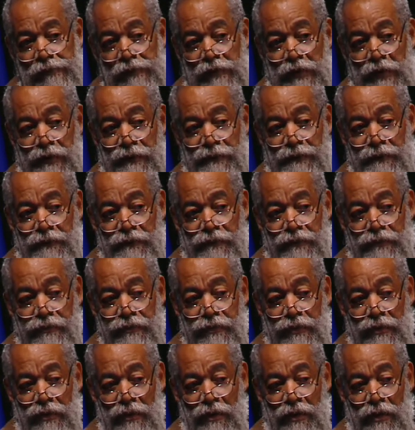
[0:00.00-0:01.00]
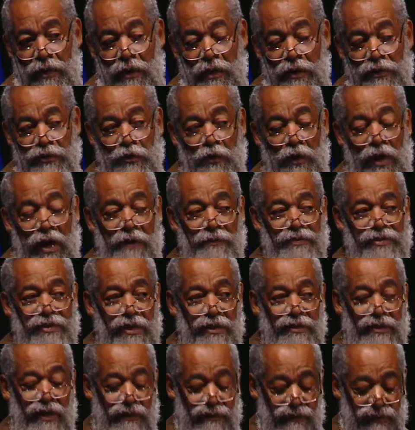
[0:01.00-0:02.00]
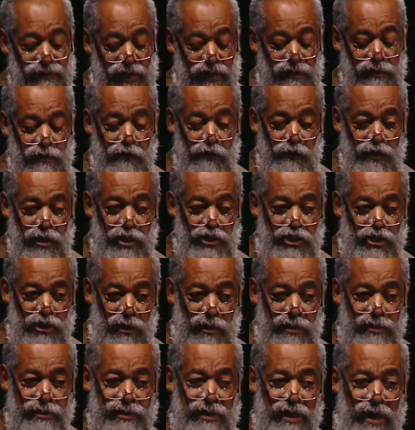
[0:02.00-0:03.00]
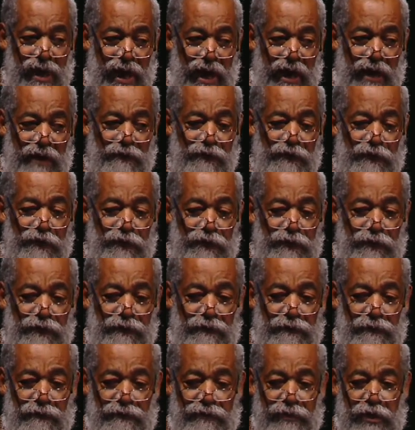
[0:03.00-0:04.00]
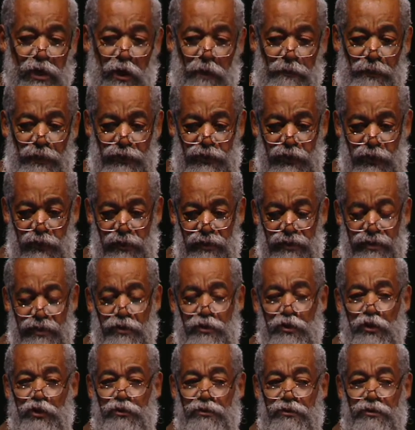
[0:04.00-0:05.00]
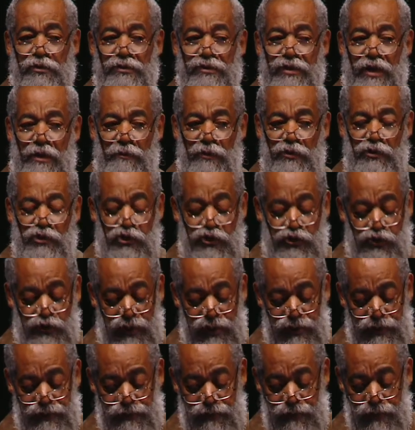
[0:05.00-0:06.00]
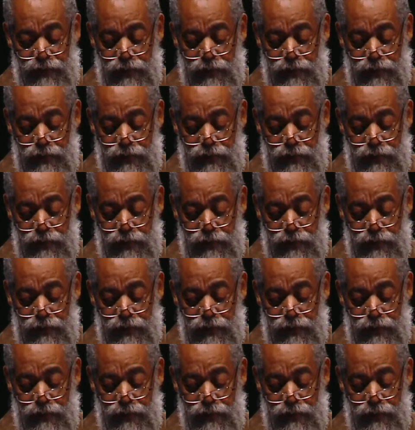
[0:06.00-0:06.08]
Right? So I'm saying that the regions have the opportunity to demonstrate